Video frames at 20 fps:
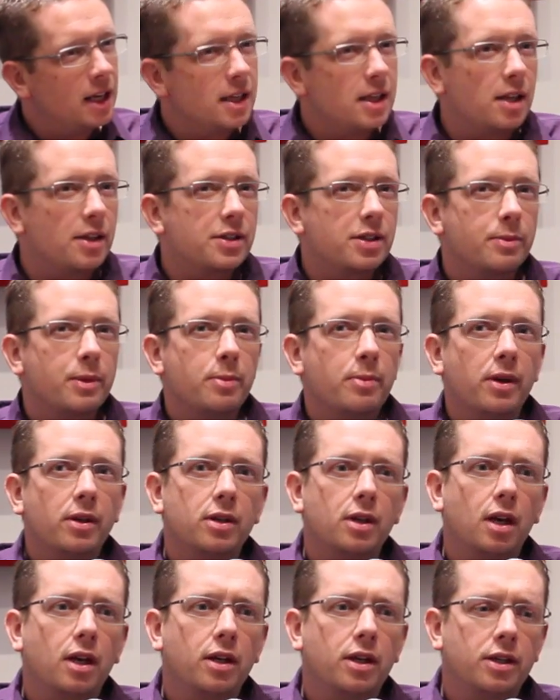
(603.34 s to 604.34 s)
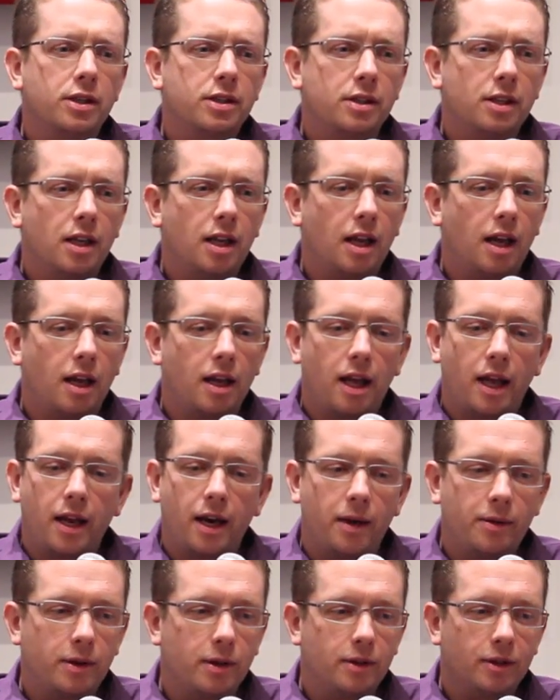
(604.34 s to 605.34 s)
Yeah, there's something about
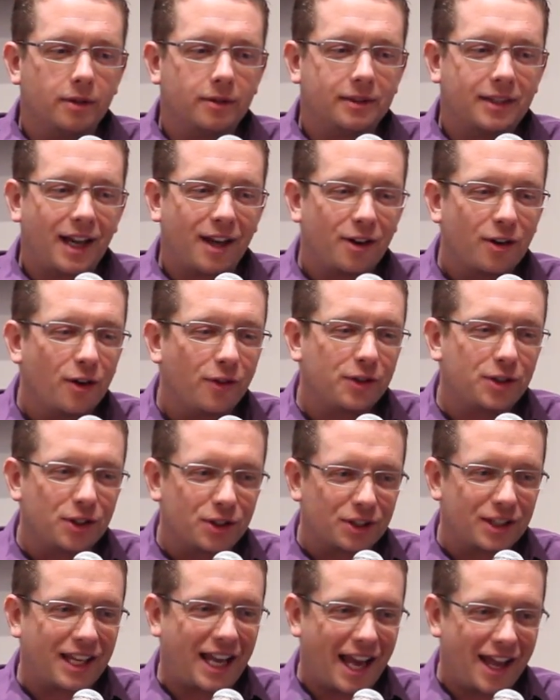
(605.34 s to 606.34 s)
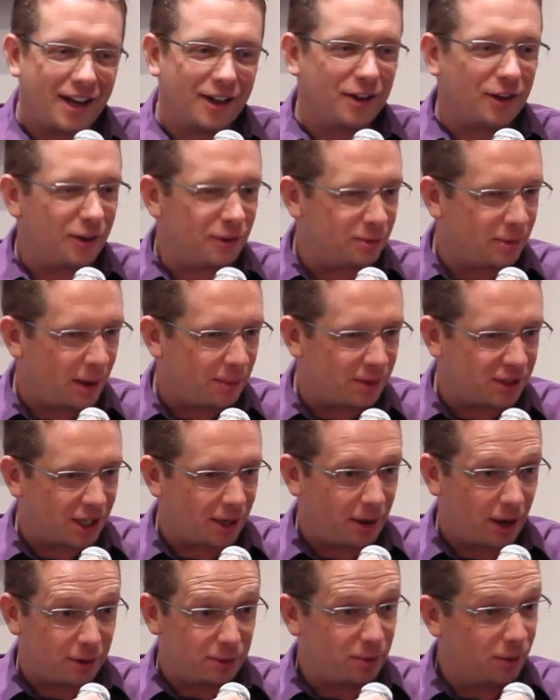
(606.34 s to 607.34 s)
and I don't know if it's just Canada. My
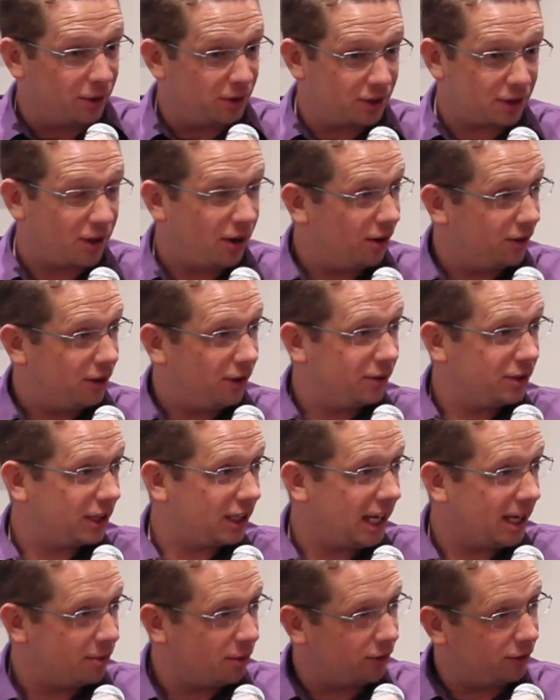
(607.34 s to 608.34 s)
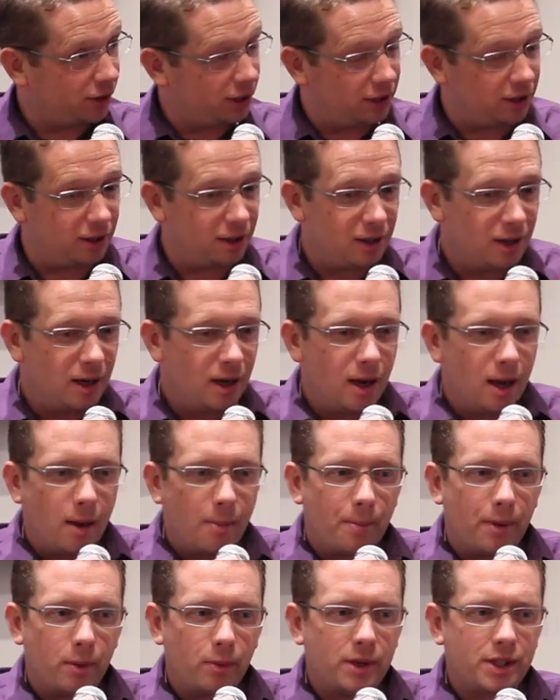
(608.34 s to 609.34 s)
perception. I was born in Scotland. I came over here,
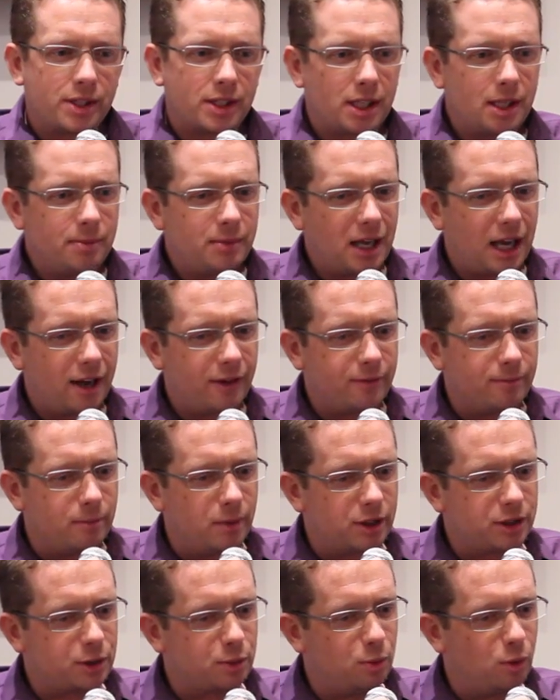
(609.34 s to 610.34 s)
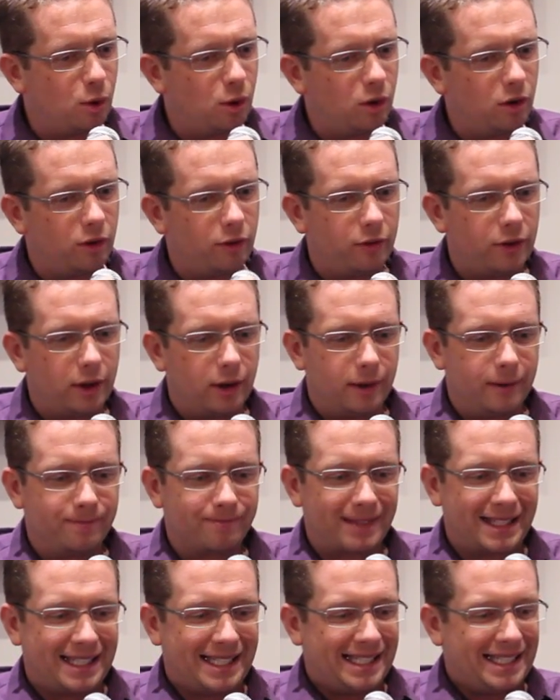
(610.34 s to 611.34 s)
but we seem to have much more of a.
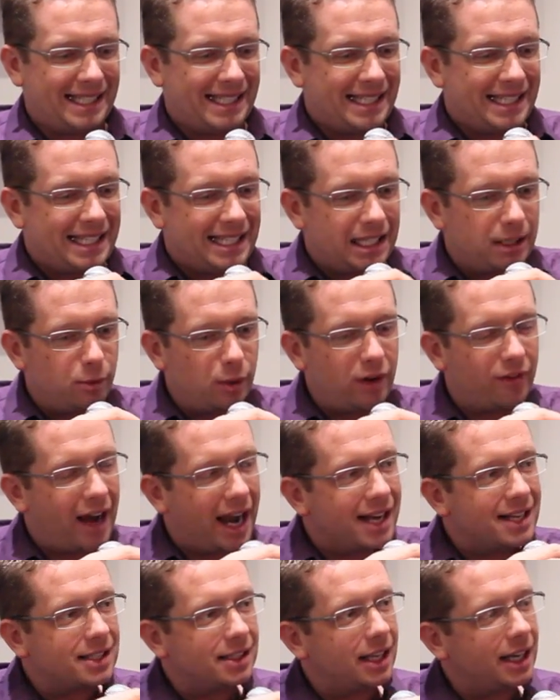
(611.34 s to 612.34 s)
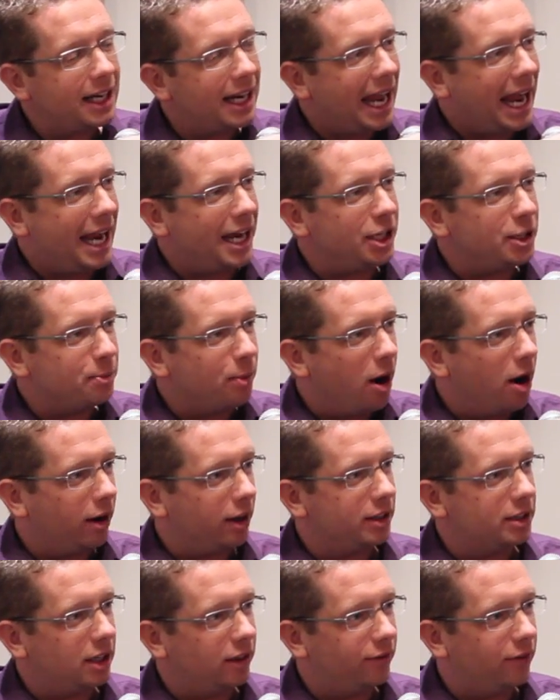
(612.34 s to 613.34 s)
We have isolated age
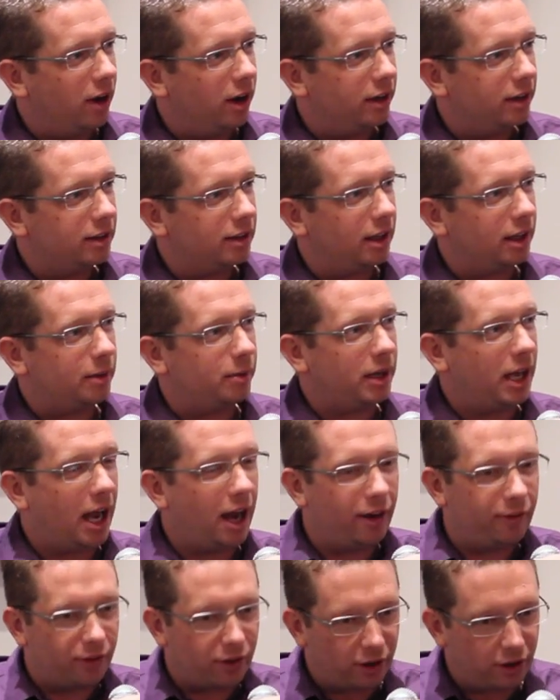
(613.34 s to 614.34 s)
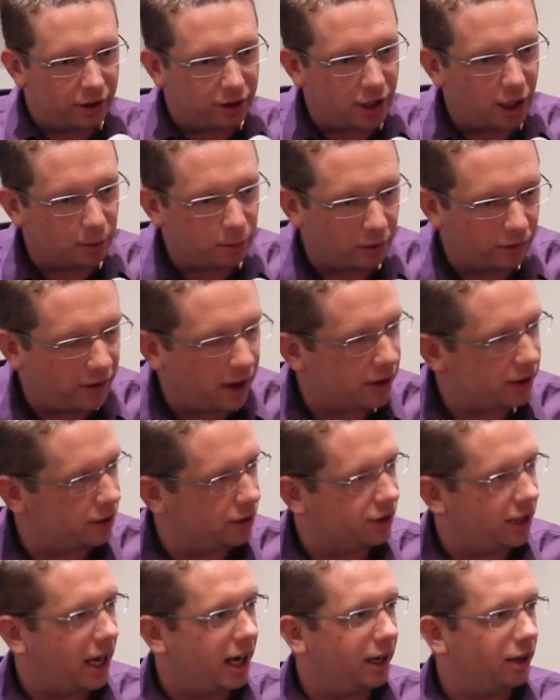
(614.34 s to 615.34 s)
pockets. I find we have our young
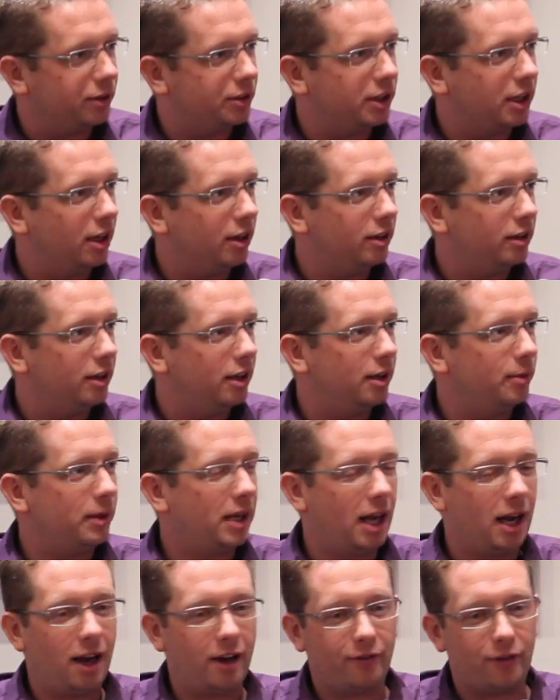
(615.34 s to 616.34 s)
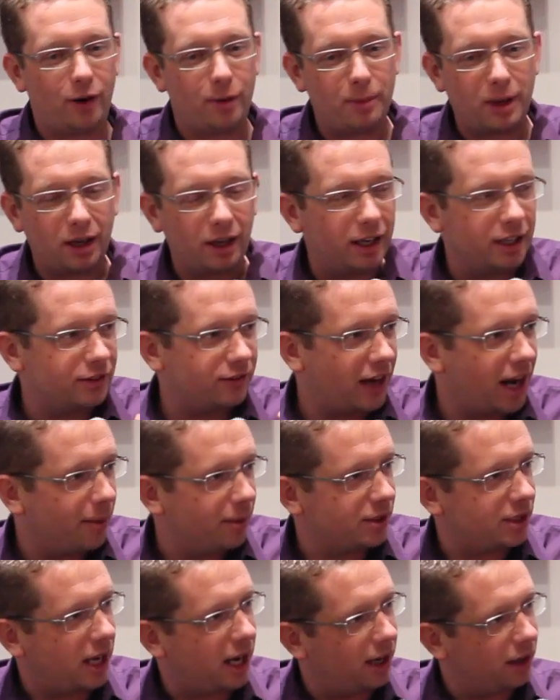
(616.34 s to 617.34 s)
professionals that hang out together, and we have our middle-aged
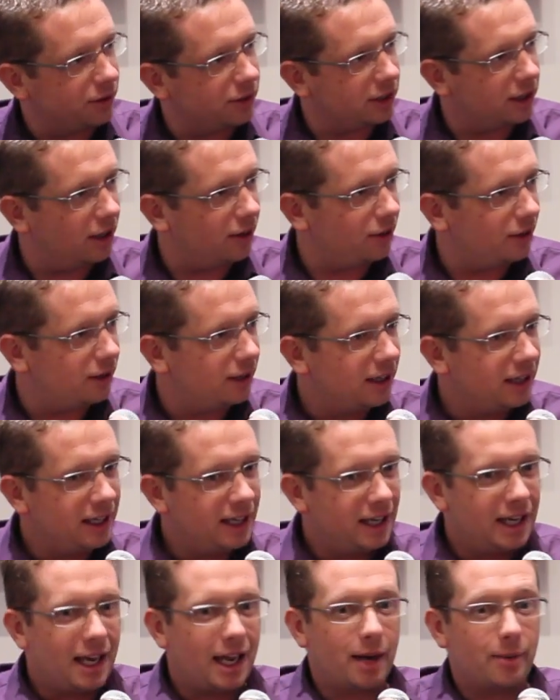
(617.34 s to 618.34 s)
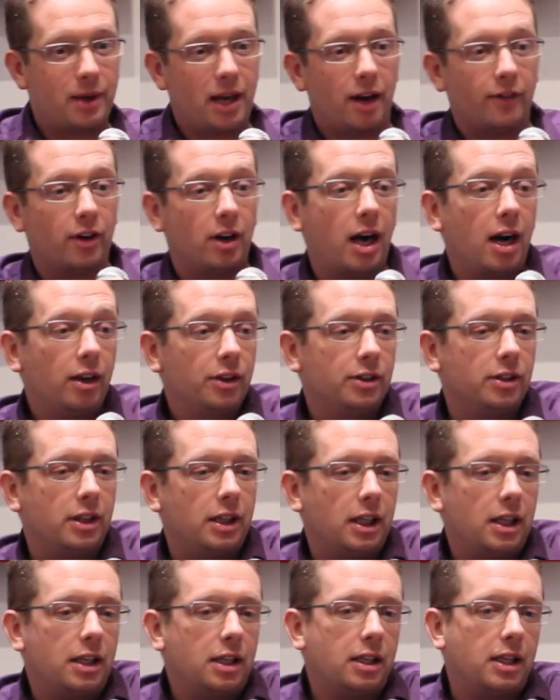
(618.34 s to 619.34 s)
families that hang out together, and we have our
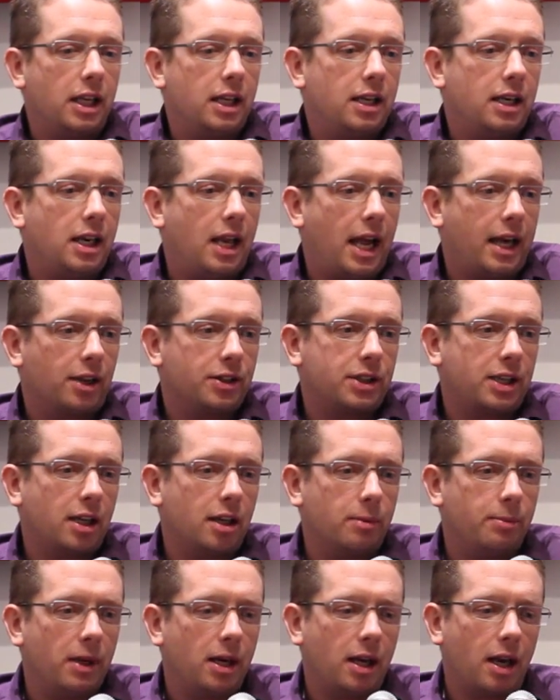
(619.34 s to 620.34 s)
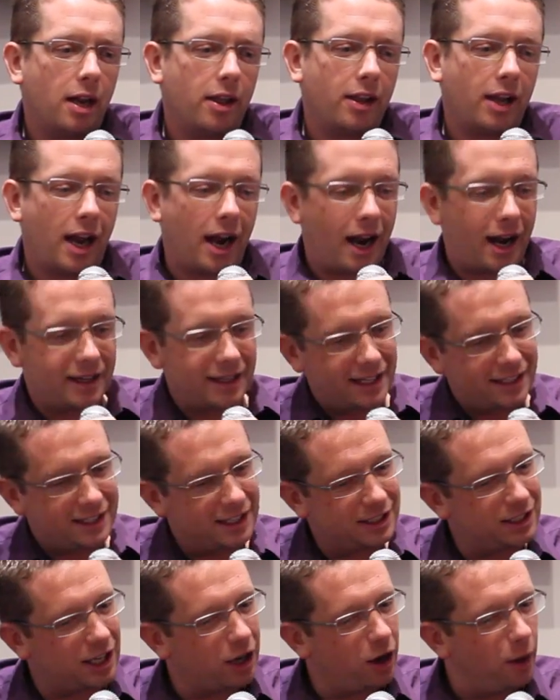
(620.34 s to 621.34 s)
elderly that hang out together. But
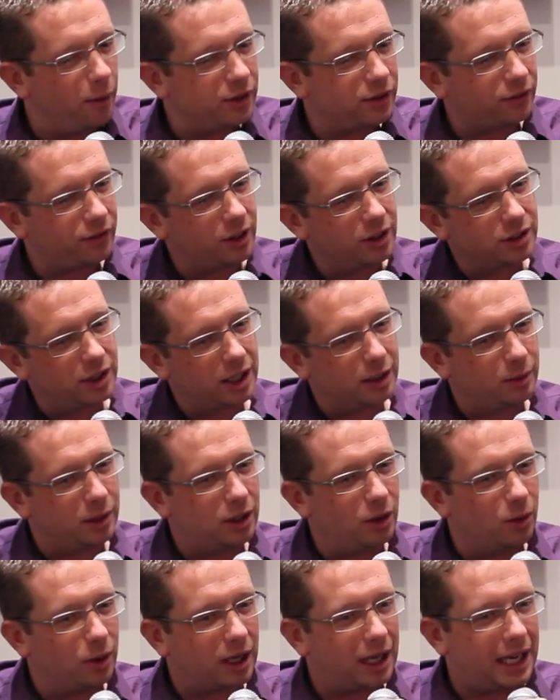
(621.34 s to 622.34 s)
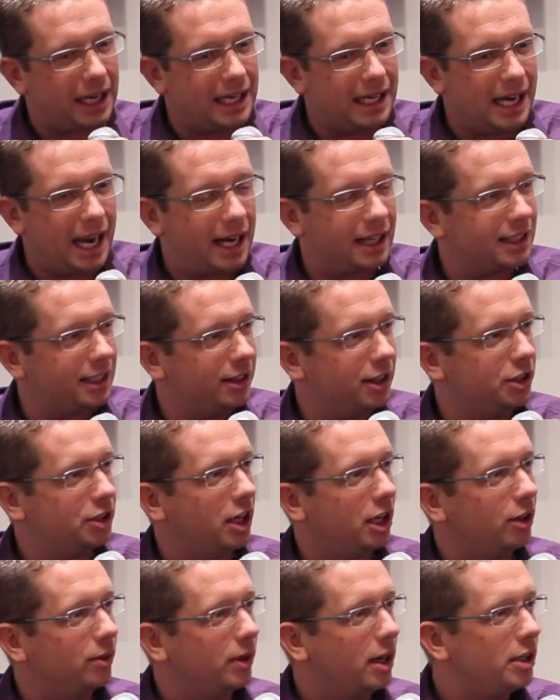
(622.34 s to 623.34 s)
it almost feels like we don't connect the
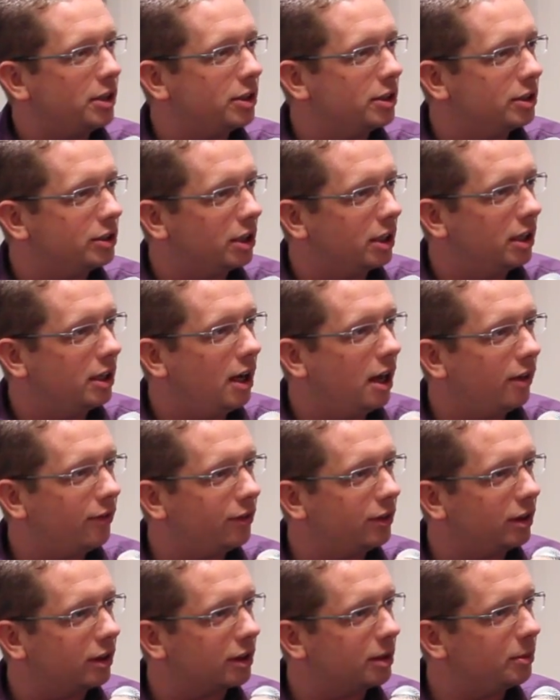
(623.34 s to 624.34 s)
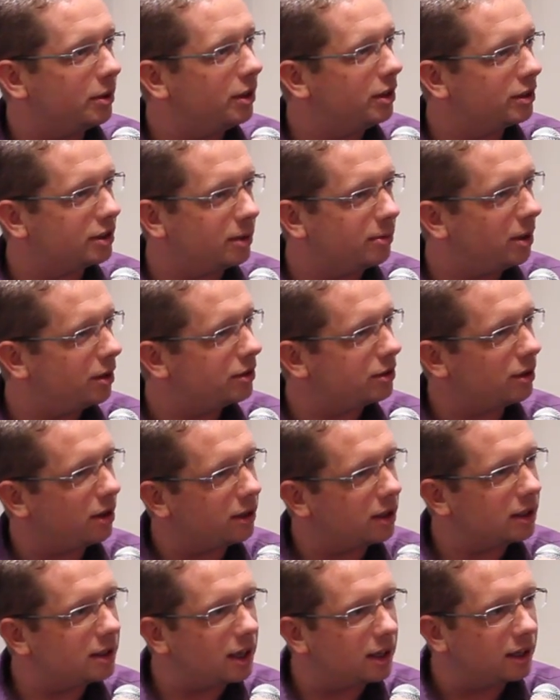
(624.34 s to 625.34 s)
generations enough in our community somehow. So I
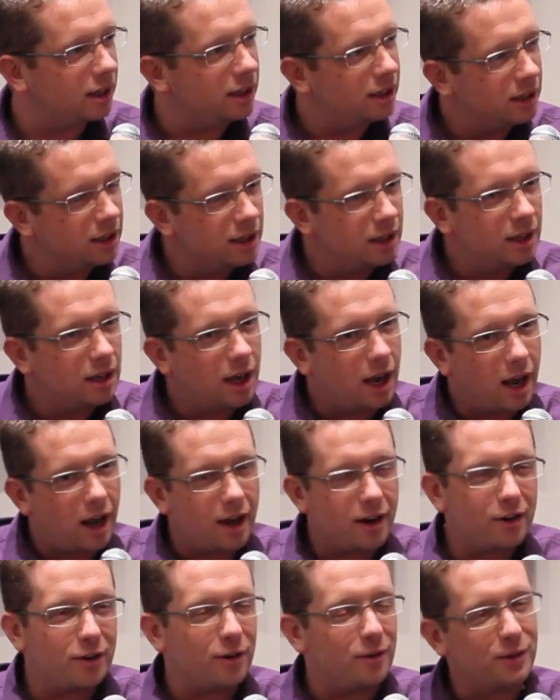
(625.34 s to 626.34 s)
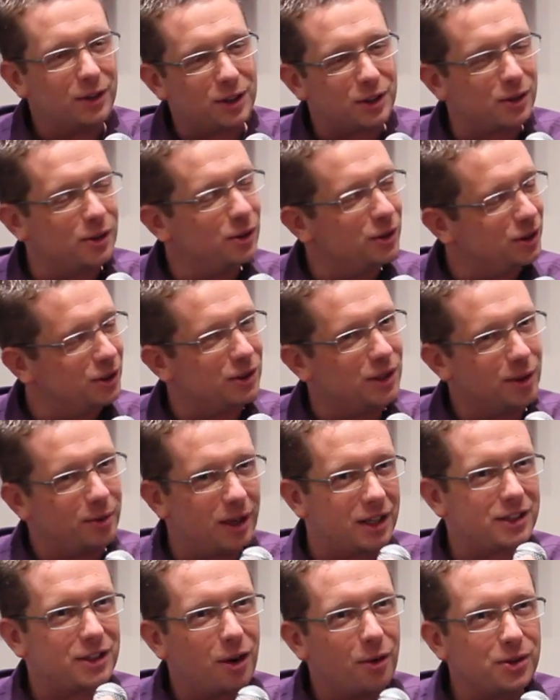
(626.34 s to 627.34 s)
think that I don't know what the solution is there, but
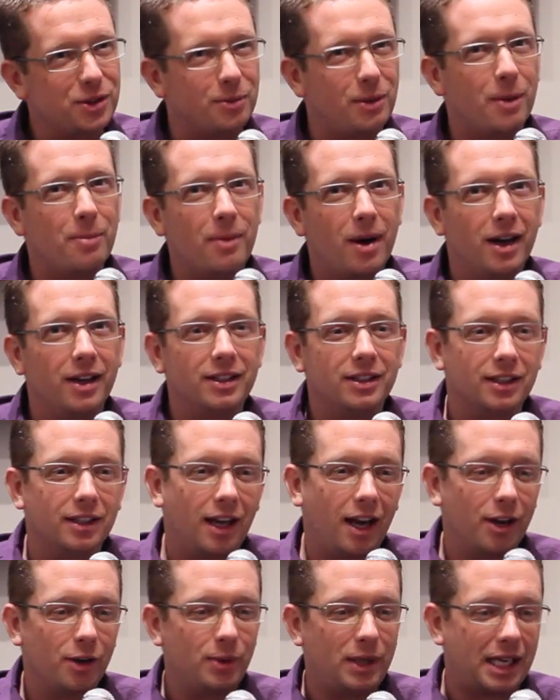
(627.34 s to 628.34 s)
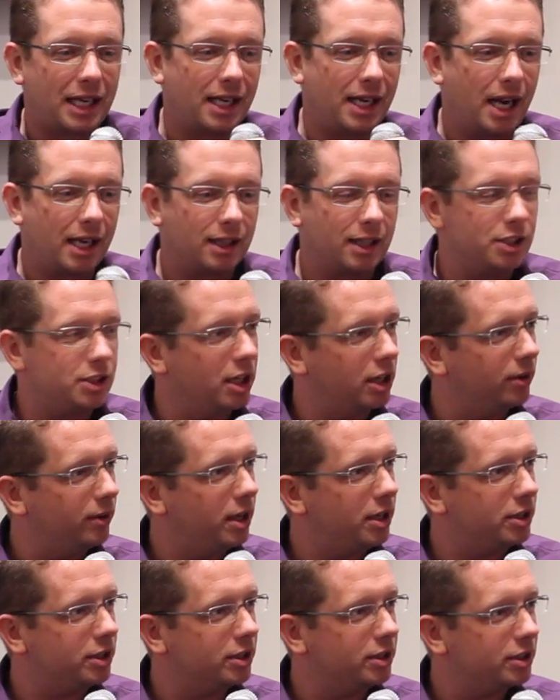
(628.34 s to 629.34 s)
it's always on my mind to how do we connect the
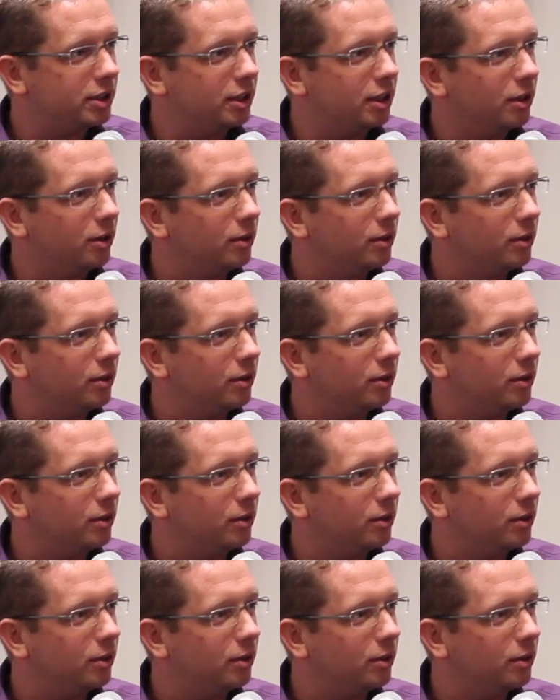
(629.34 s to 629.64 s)
generations, you know?